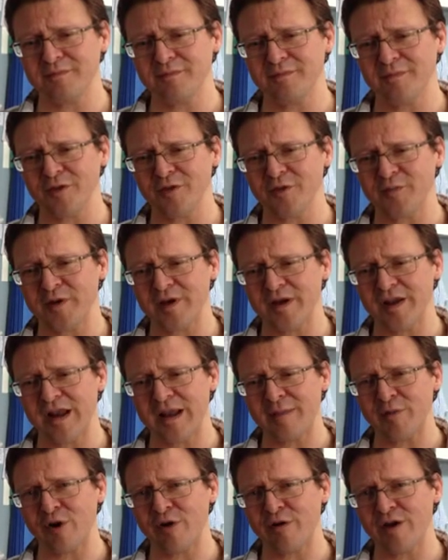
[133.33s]
ultimately
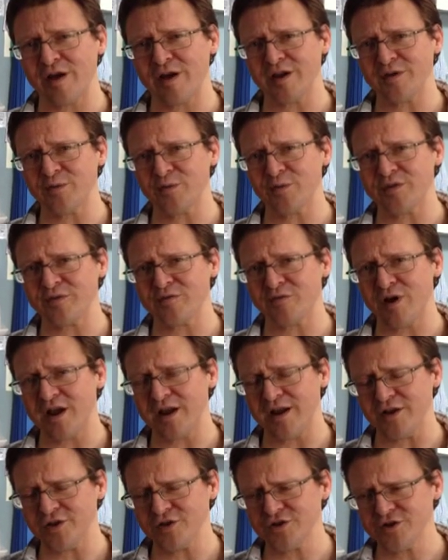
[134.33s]
an MRI was
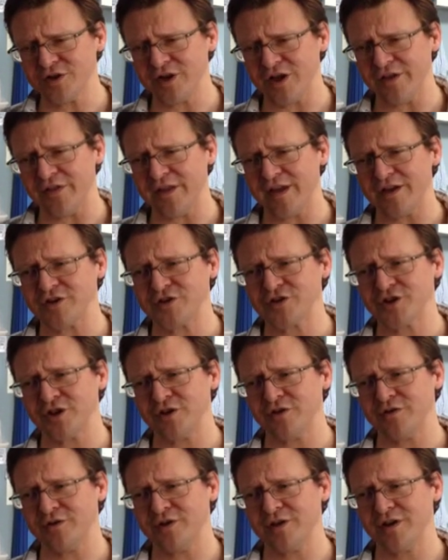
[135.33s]
arranged, and that
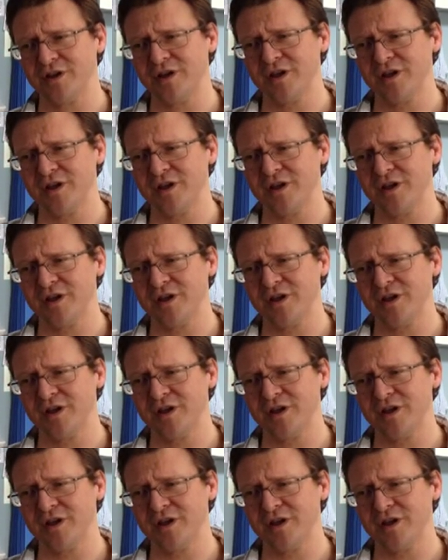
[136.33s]
showed